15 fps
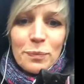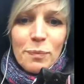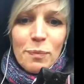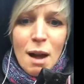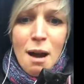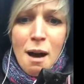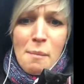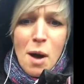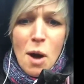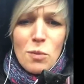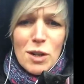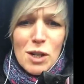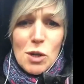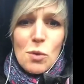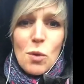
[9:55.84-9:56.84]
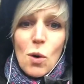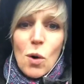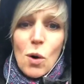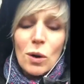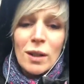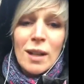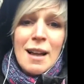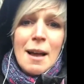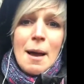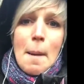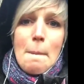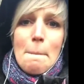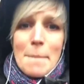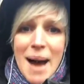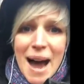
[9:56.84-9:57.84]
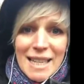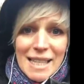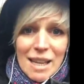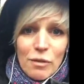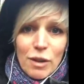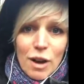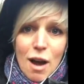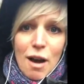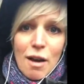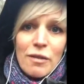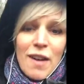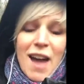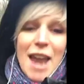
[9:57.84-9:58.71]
I wish you all massive love,